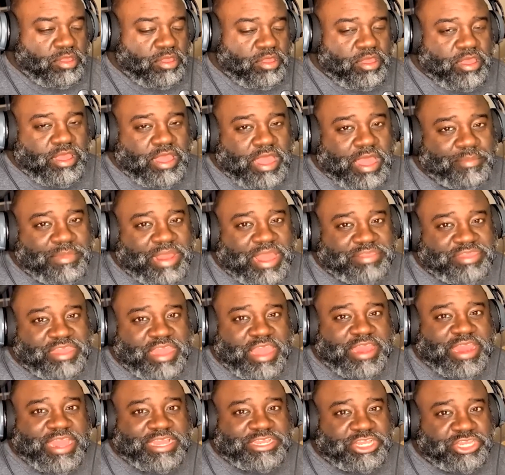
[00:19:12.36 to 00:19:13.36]
I'm not saying
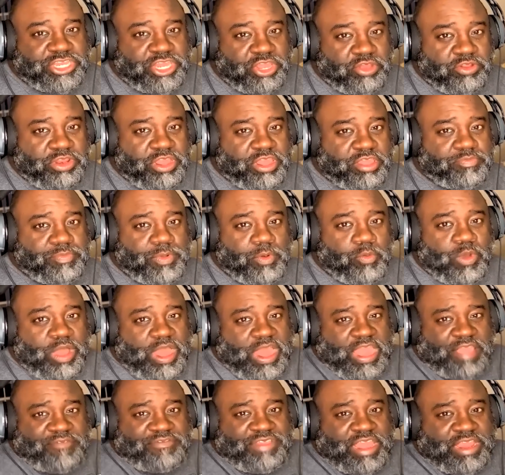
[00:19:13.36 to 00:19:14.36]
they should do this, but why
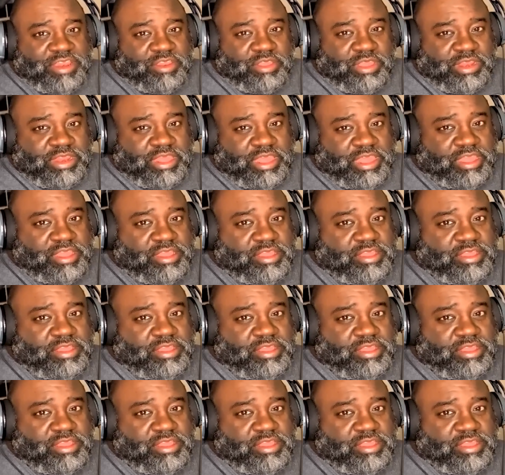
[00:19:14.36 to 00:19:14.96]
haven't they done that?